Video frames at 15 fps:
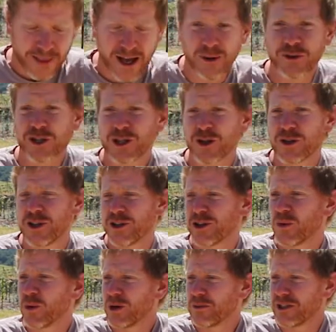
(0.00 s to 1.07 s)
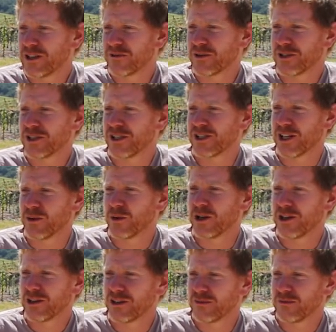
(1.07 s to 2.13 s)
I'm sure that there will be differences that
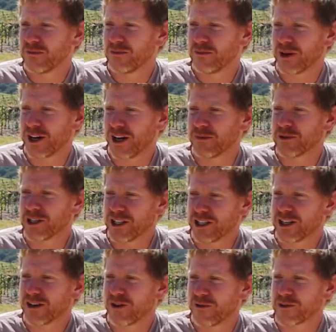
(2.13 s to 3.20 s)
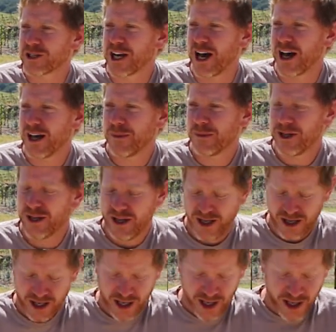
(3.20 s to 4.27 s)
will become clear over time.
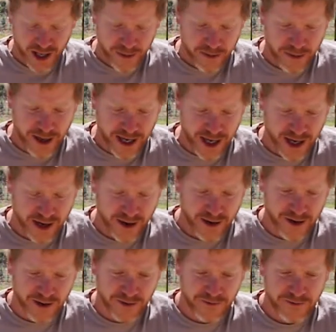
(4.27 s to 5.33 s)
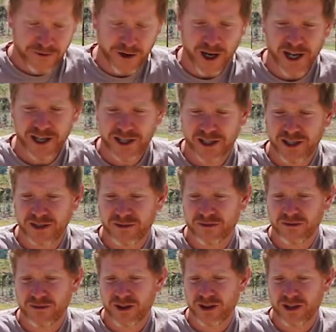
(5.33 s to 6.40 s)
But for us,
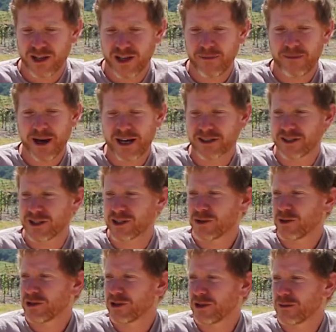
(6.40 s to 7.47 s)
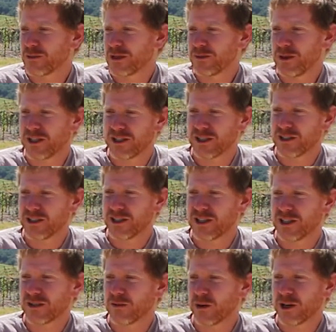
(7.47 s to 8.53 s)
the impact in the short term is basically that
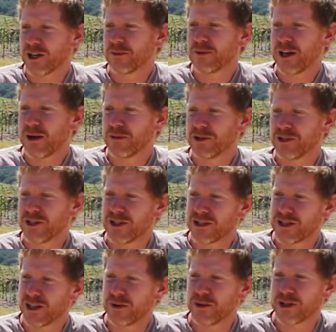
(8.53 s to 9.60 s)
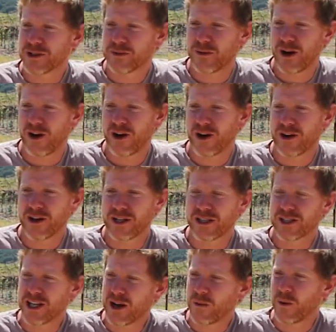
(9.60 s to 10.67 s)
we're going to be able to distinguish our
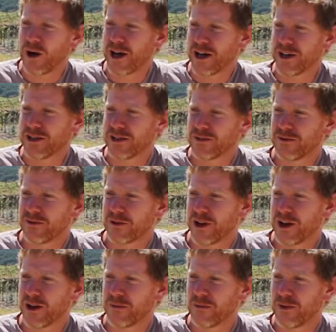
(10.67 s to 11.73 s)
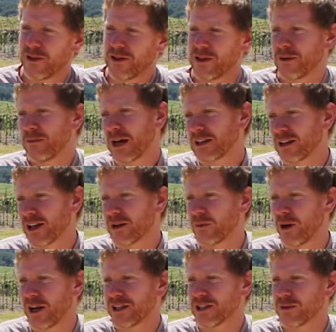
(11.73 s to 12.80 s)
estate wines from the Patelin
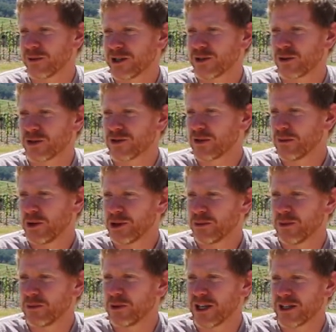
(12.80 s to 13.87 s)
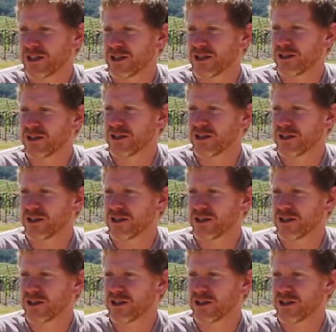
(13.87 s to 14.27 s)
wines that we source from multiple places.